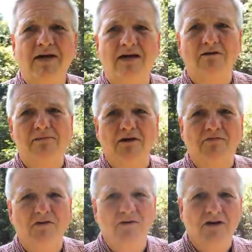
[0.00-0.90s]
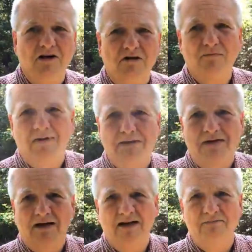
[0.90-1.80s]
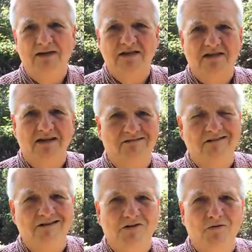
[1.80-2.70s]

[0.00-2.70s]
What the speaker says: panoramic view here. Back behind me is the area